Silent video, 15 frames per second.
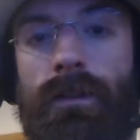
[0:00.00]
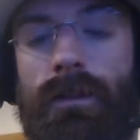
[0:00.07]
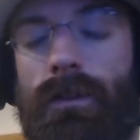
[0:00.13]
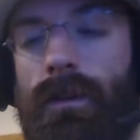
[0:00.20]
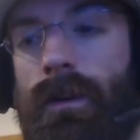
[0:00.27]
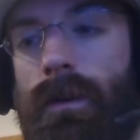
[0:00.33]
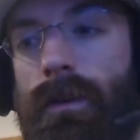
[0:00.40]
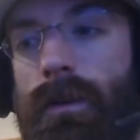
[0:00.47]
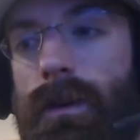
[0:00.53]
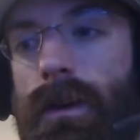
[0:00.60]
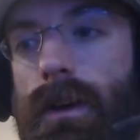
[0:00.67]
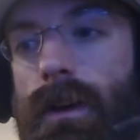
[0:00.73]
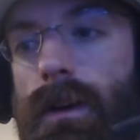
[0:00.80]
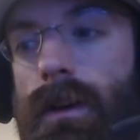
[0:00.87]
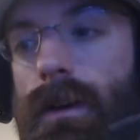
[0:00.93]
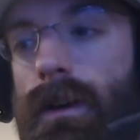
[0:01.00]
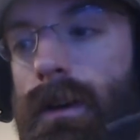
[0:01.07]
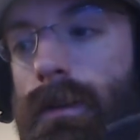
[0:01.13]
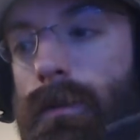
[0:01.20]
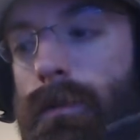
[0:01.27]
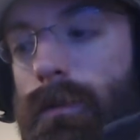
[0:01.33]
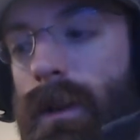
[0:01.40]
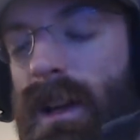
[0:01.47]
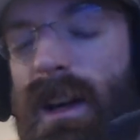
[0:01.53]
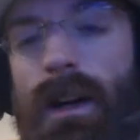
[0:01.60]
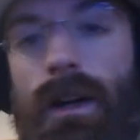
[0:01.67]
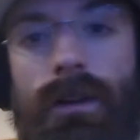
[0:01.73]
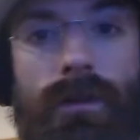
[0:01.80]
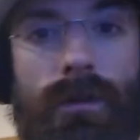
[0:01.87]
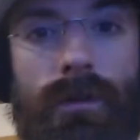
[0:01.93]
It's a like a
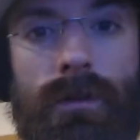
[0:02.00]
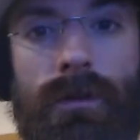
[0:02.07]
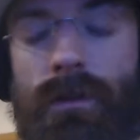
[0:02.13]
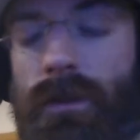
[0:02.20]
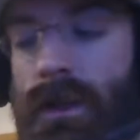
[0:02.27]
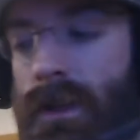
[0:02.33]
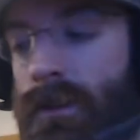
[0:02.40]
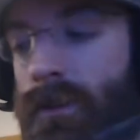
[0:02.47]
high schooler size